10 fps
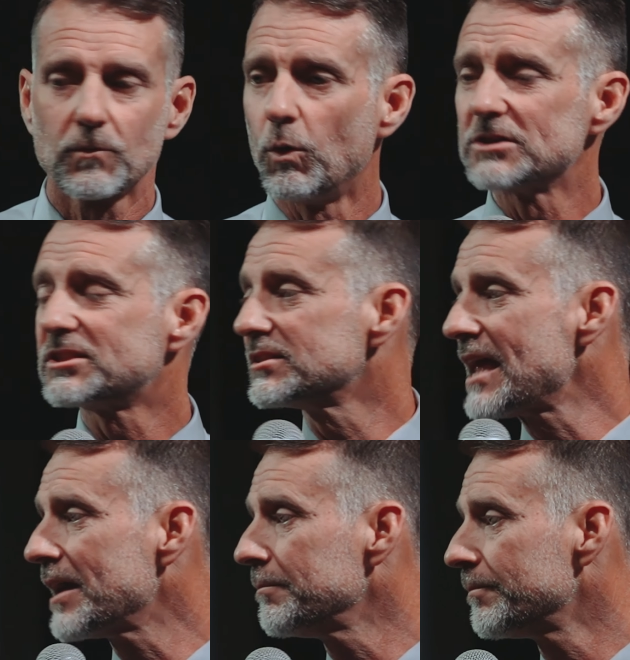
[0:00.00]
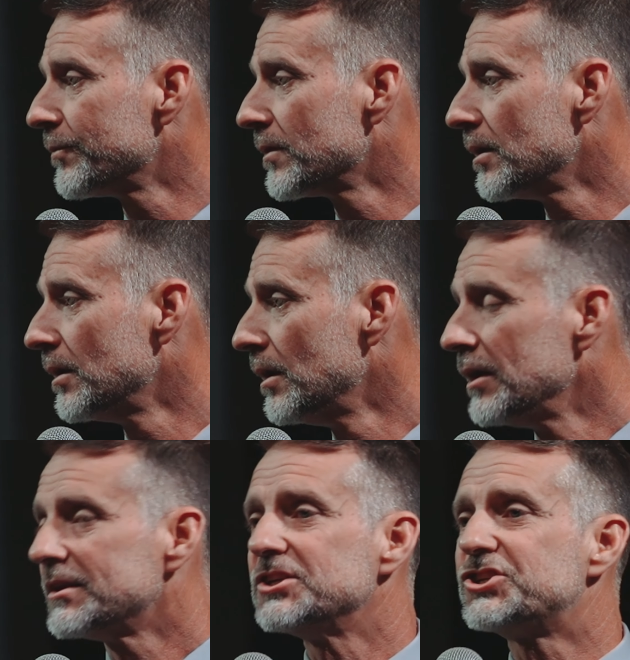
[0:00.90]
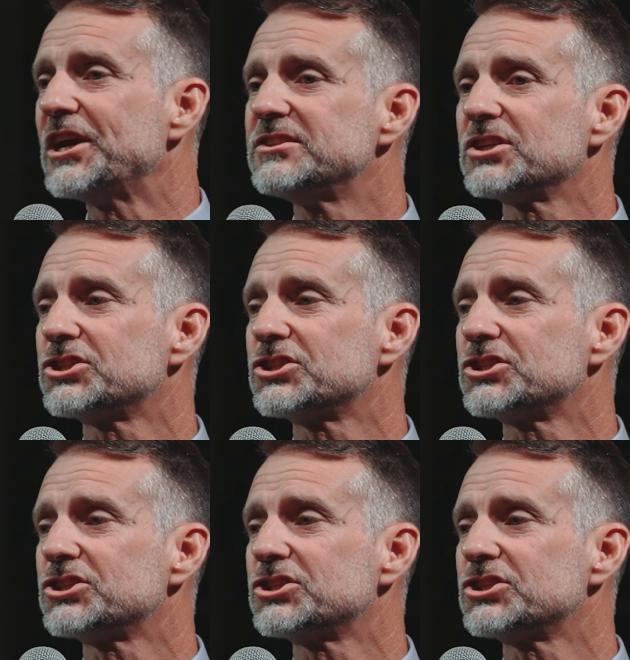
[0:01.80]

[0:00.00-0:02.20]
What's his name? Jesus. Did Jesus